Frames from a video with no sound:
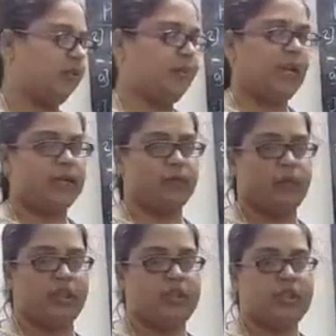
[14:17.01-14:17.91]
plant
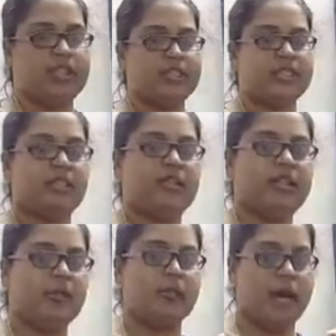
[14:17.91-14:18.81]
body, that is in
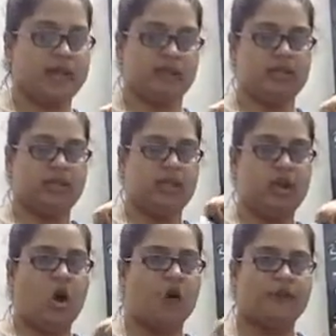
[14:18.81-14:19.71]
the bark
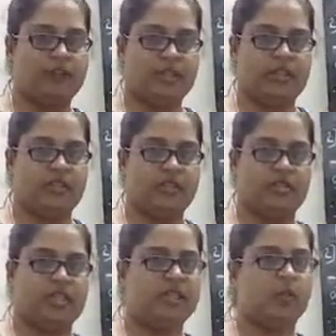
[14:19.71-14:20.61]
of tree,
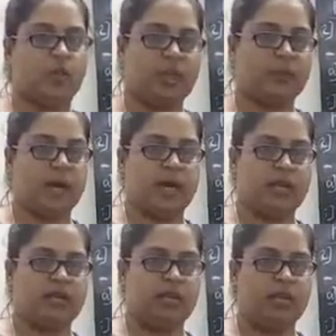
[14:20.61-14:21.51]
in the wooden part
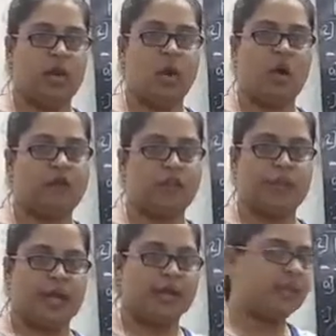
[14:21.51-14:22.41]
of the
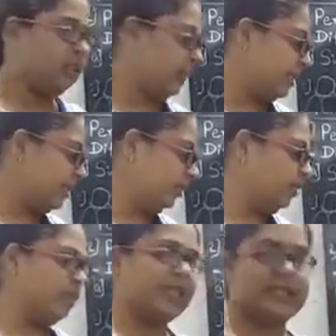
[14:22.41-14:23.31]
plant. These
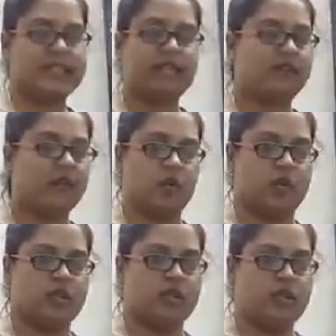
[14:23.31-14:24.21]
cells are found.
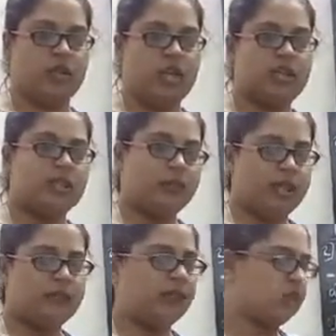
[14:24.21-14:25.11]
The
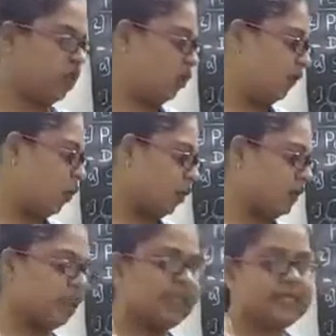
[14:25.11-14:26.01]
main function of cork
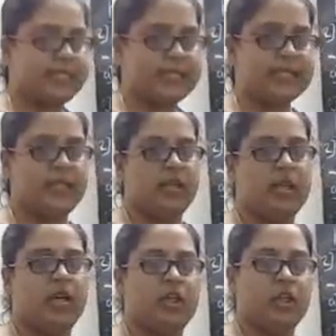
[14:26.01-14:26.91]
cells is
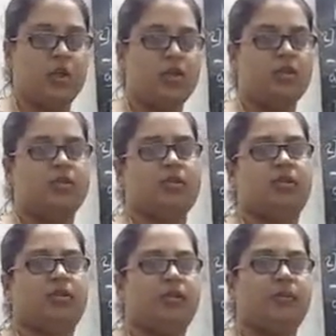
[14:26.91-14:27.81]
to
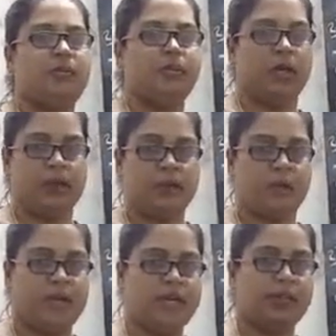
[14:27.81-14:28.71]

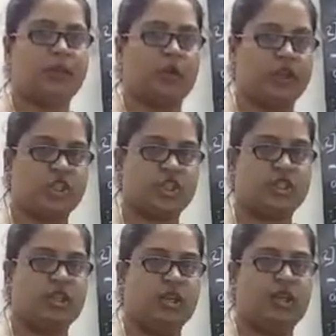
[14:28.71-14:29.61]
provide
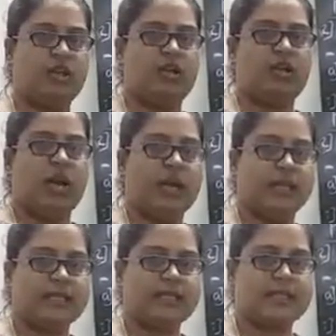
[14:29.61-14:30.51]
protection
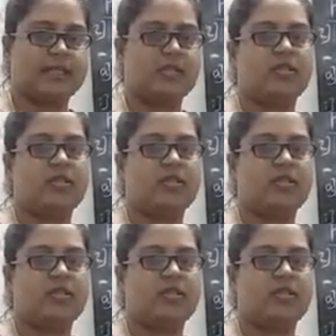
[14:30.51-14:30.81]
against